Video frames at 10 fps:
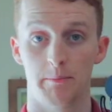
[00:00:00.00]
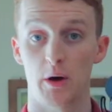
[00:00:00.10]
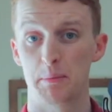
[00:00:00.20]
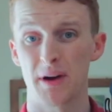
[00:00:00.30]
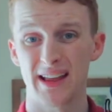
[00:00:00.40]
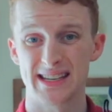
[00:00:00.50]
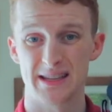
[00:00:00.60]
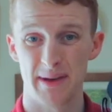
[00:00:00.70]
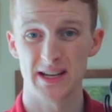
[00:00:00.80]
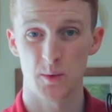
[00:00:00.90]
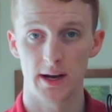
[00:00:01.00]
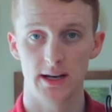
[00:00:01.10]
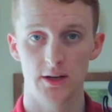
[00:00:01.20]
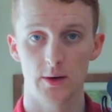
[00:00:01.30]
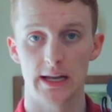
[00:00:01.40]
But what probably is the best way to
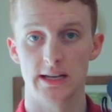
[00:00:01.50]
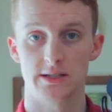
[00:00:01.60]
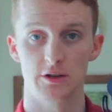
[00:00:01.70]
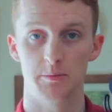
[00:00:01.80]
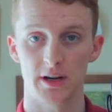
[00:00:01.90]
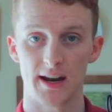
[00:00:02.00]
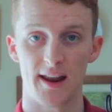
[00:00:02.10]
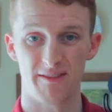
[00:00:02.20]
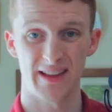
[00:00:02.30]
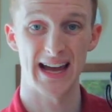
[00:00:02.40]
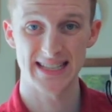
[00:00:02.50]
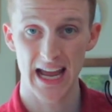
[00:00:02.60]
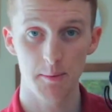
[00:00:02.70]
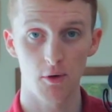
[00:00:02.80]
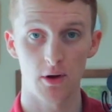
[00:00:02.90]
do it is to put it on a flat
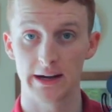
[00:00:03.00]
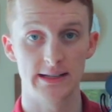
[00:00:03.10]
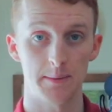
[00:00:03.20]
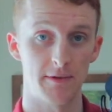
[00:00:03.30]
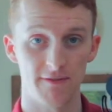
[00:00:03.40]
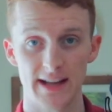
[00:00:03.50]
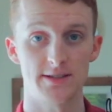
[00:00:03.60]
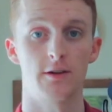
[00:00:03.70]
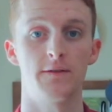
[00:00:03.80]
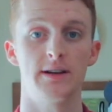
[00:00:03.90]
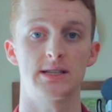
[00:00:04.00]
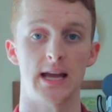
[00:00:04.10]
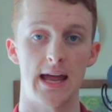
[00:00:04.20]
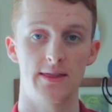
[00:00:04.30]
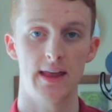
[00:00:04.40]
table or any type of flat surface,
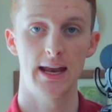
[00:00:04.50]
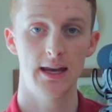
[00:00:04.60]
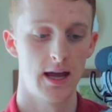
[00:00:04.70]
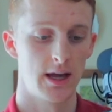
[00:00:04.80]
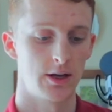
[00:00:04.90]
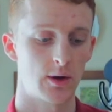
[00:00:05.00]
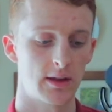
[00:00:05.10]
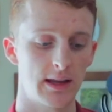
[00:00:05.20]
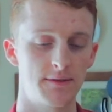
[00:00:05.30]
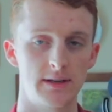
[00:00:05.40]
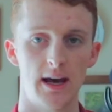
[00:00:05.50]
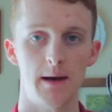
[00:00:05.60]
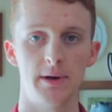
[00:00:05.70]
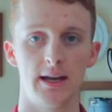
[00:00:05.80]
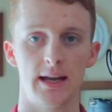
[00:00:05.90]
and then you can lift it
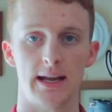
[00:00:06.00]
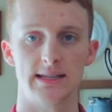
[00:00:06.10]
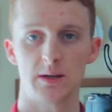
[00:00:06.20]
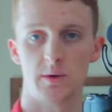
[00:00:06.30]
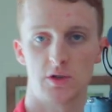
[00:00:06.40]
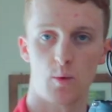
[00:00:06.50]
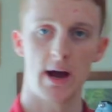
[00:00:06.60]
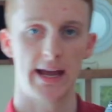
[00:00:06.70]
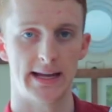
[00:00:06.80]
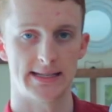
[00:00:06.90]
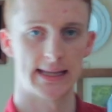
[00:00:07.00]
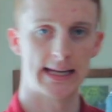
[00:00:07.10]
up and see which way it's